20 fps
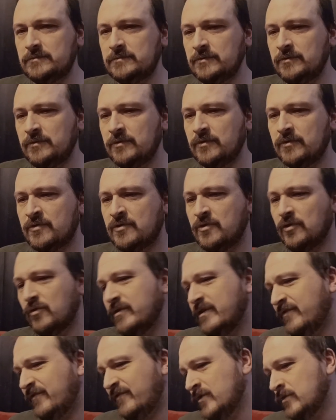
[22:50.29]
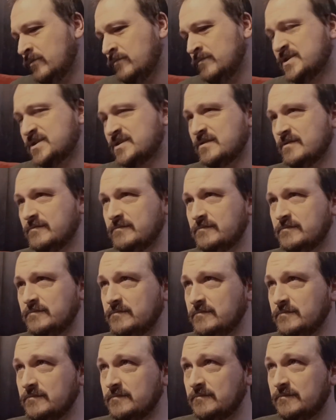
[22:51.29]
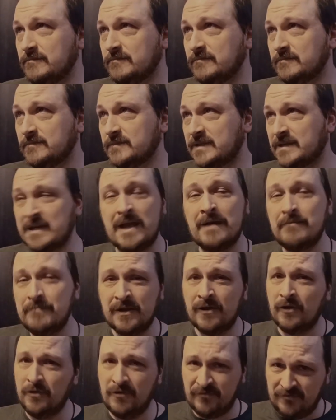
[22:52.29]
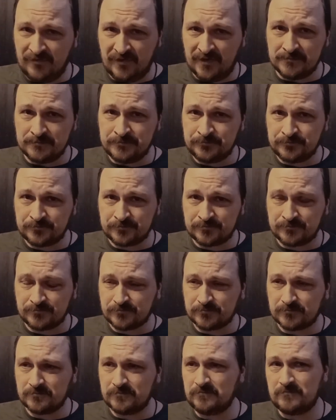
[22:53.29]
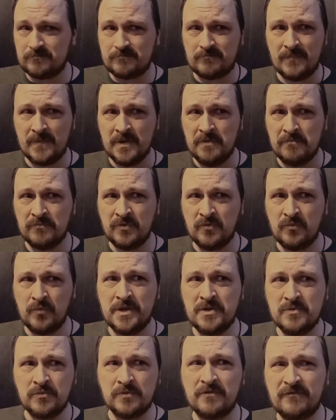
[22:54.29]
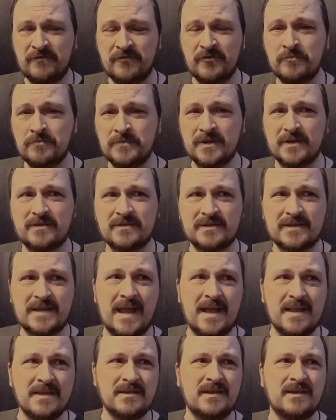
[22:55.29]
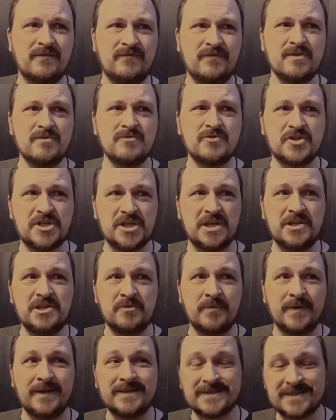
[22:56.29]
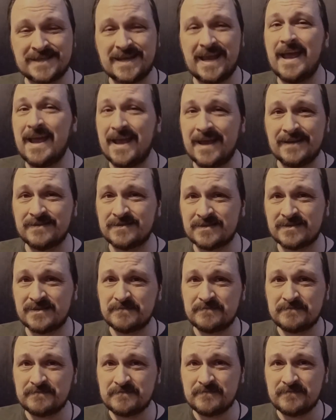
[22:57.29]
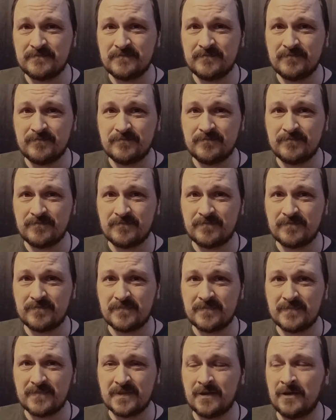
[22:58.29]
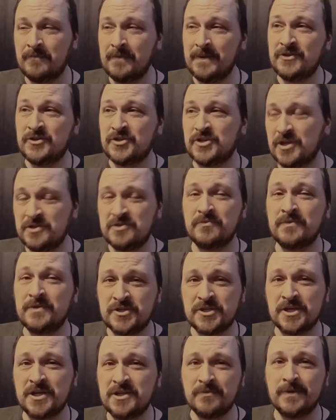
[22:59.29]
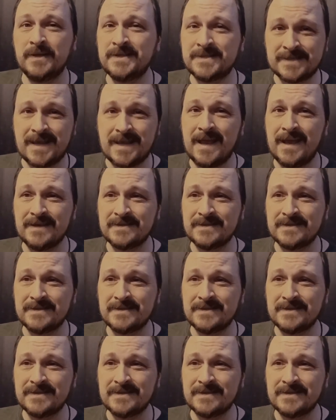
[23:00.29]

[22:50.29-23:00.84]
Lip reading: Gory films can be a lot of fun, but when you want a film that can give you genuine scares, I mean genuine scares,